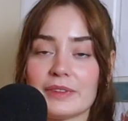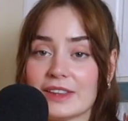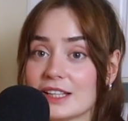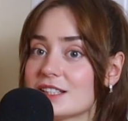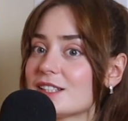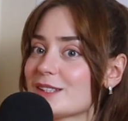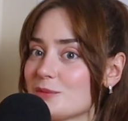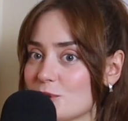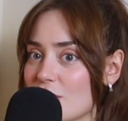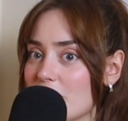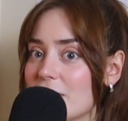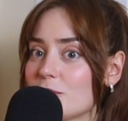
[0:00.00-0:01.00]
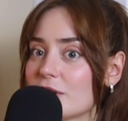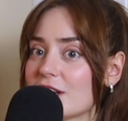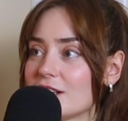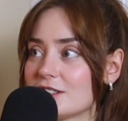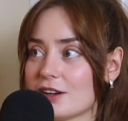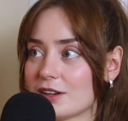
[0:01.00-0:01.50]
This is some trauma. And we're going
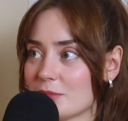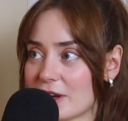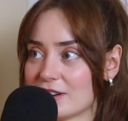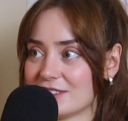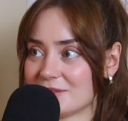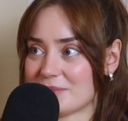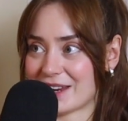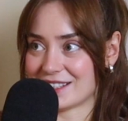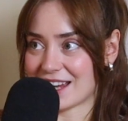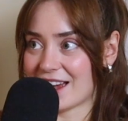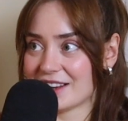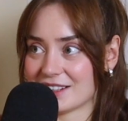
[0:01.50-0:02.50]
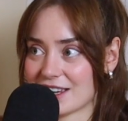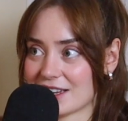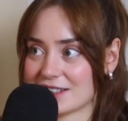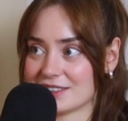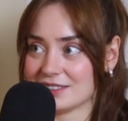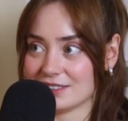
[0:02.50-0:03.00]
to talk about my dad
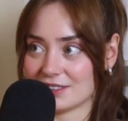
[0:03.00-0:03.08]
again.